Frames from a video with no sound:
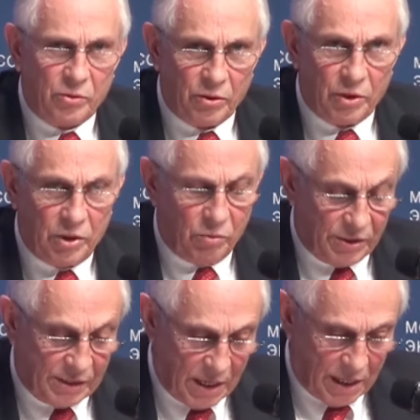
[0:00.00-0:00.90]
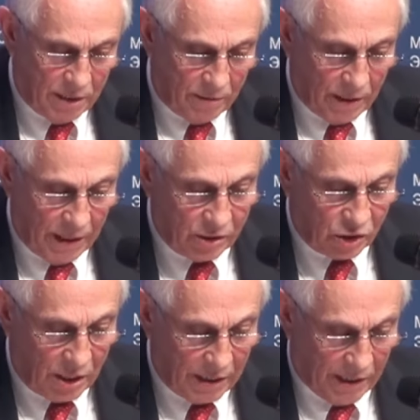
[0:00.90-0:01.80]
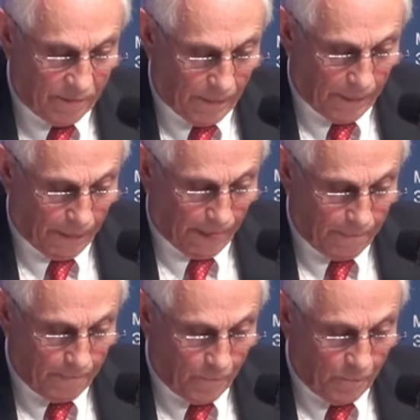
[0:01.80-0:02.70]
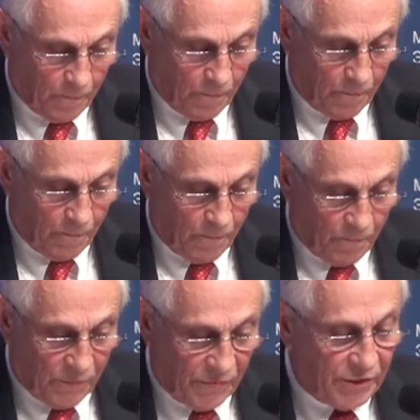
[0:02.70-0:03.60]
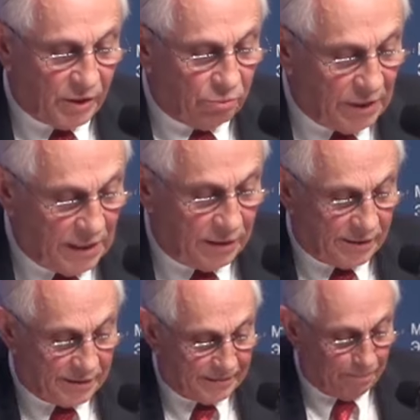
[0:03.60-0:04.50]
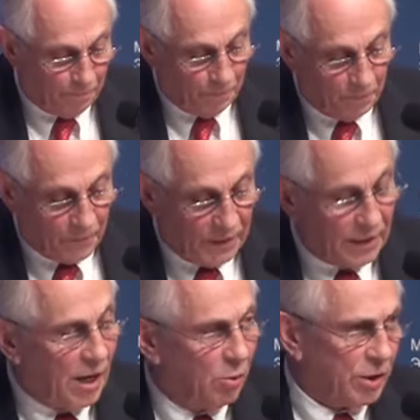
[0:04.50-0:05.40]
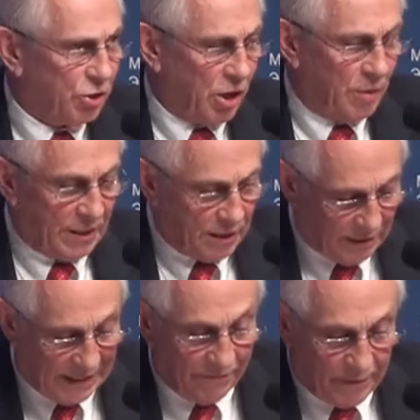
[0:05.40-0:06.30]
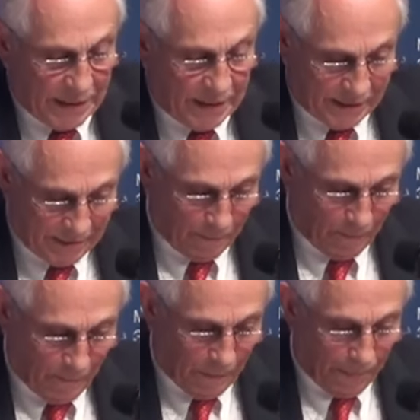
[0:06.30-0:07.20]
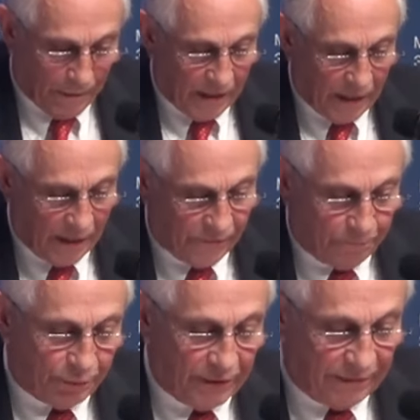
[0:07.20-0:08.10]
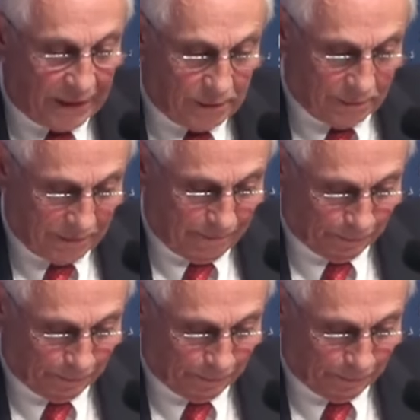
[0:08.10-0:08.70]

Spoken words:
to USA and China. The Greens in our German government have prevailed.